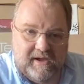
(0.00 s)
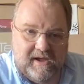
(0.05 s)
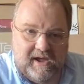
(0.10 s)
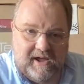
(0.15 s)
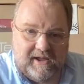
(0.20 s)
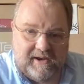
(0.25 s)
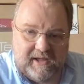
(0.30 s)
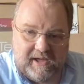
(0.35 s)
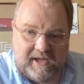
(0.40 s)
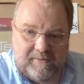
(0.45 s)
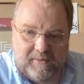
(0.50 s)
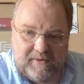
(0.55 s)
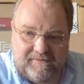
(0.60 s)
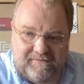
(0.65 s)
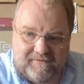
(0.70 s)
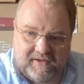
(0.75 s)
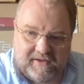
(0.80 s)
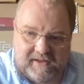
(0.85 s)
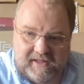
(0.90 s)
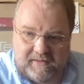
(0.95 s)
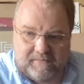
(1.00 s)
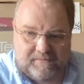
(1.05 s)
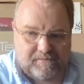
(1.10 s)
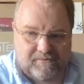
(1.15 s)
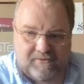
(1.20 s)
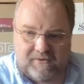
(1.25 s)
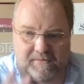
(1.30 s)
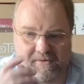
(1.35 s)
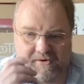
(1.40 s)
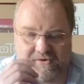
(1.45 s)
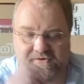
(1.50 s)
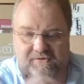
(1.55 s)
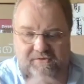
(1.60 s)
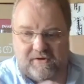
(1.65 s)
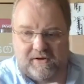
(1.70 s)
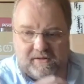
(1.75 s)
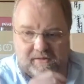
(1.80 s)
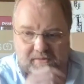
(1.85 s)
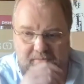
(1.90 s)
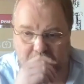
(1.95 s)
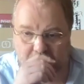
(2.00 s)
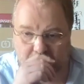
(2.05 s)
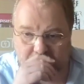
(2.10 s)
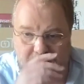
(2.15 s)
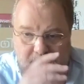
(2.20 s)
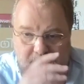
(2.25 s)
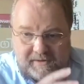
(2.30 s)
And we found that pretty much throughout the board.